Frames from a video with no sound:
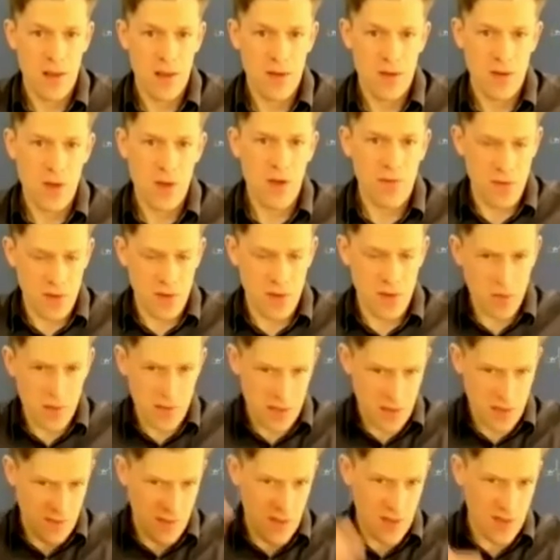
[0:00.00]
So you have to
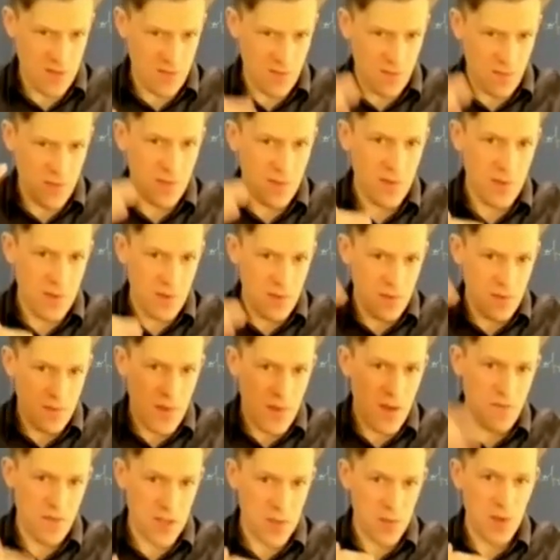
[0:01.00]
this is this
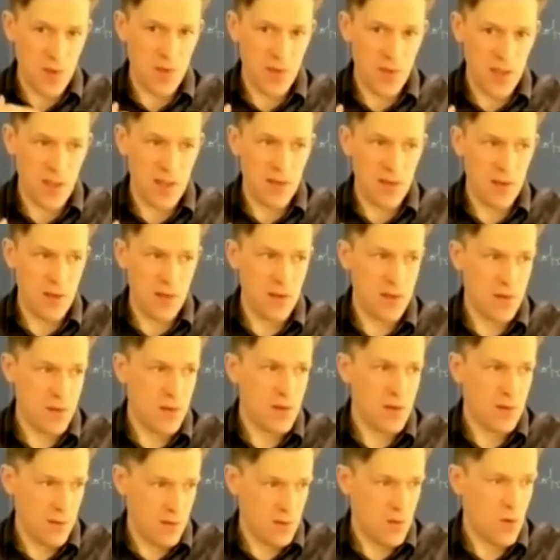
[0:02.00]
difference between
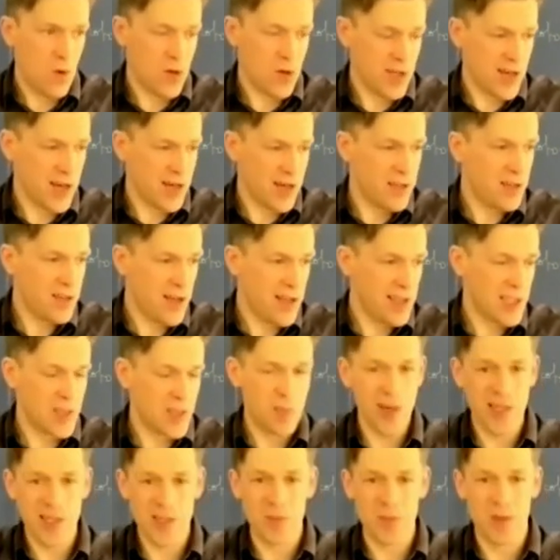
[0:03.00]
ordinary
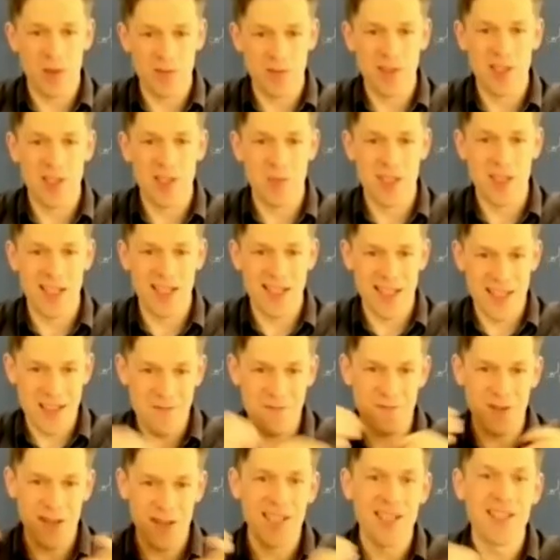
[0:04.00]
algebra isomorphisms and
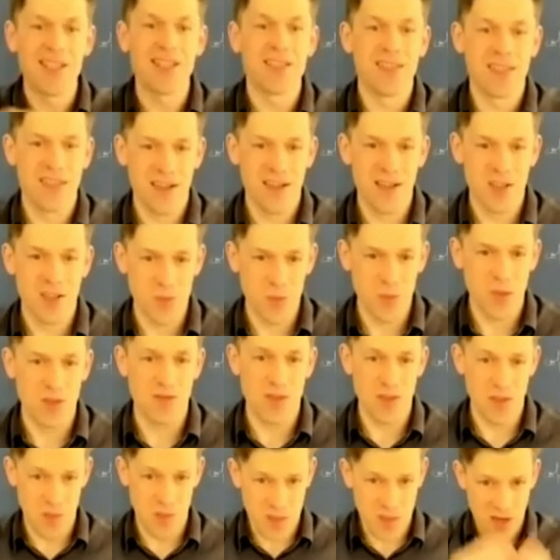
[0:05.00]
infinity
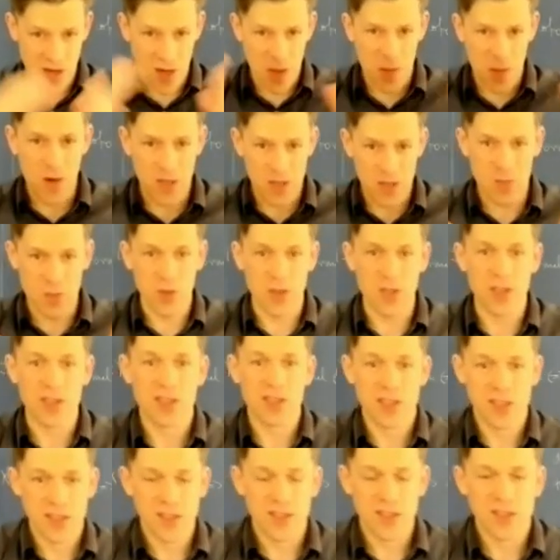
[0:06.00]
isomorphisms that are much more
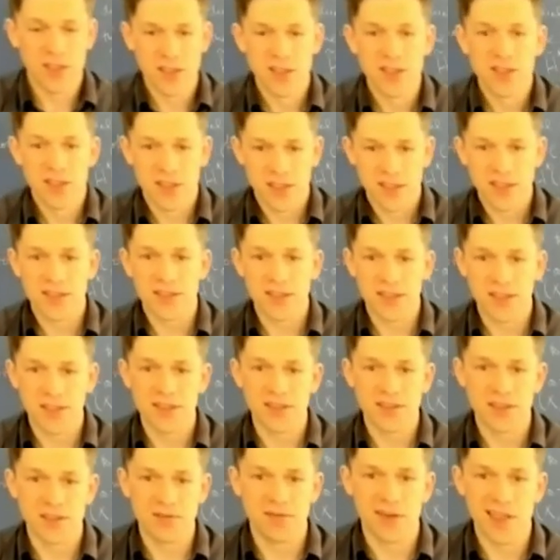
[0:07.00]

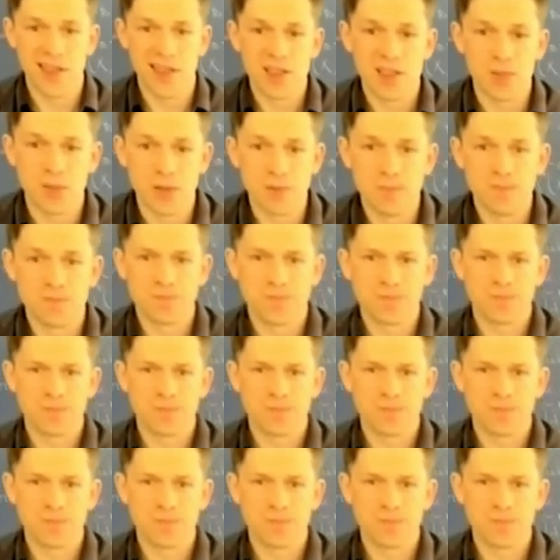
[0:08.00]
uh, flexible.